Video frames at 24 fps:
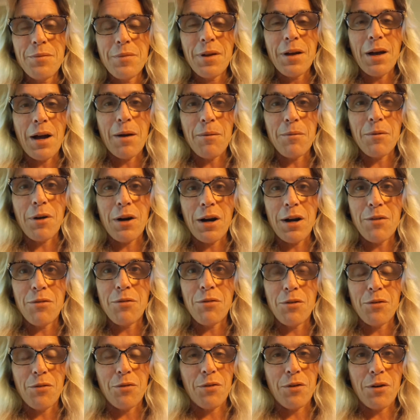I'm
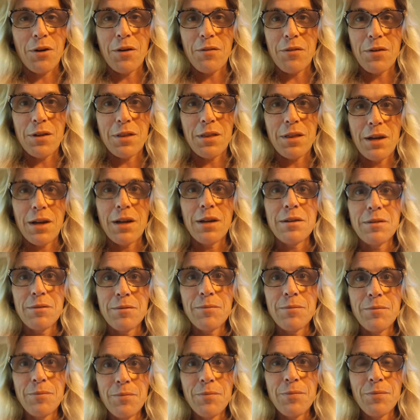grateful for everything.
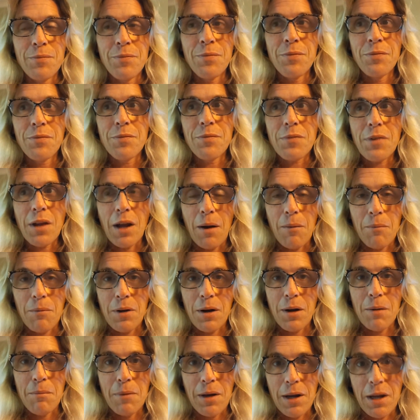I'm
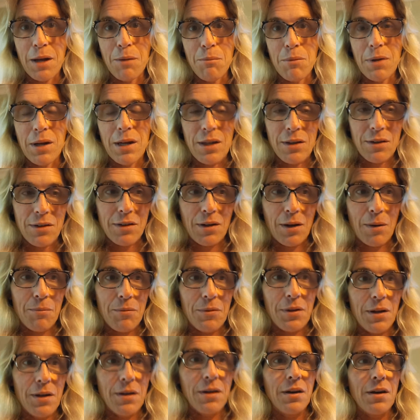gonna make it mean
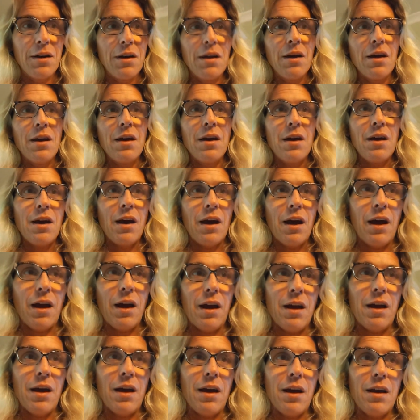something.
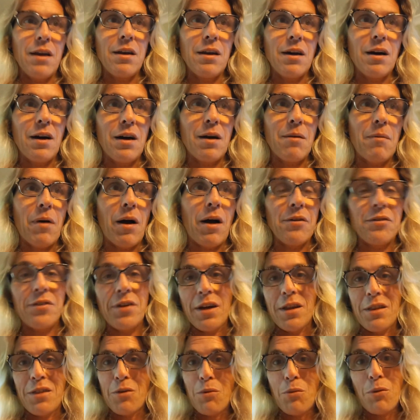And I'll
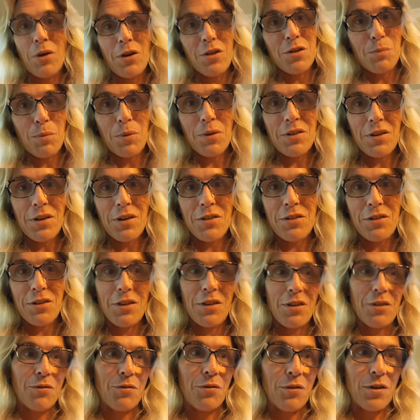take the worst position,
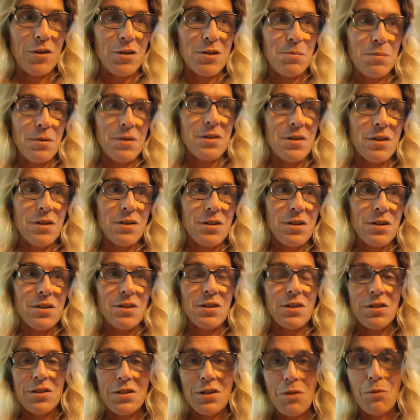the first position,
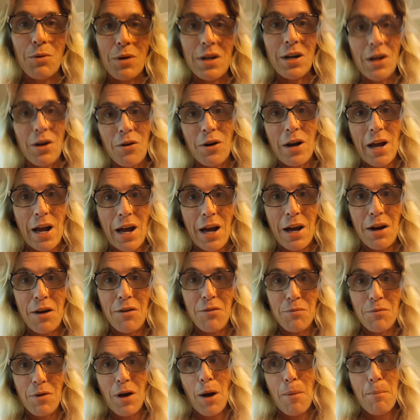just so we don't
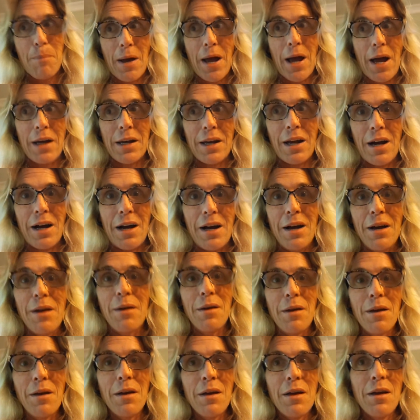have a bad guy.
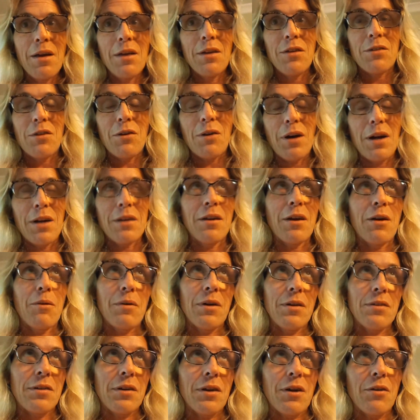So I tell
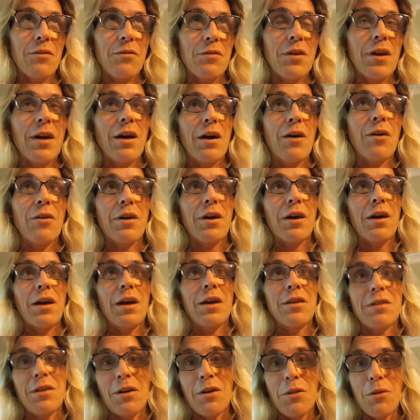myself, yeah, okay, I
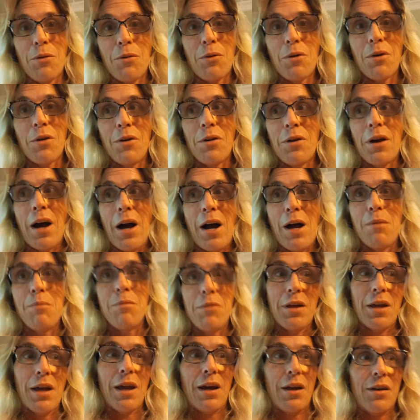tell the world I'm
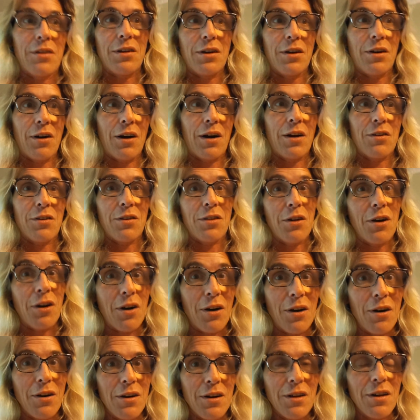the Antichrist
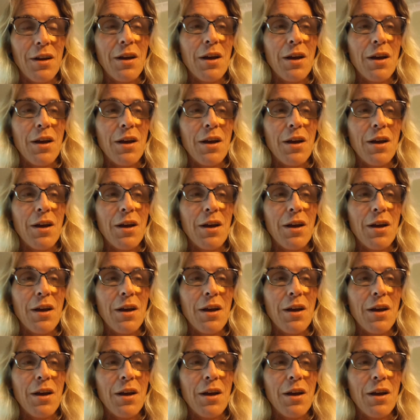third,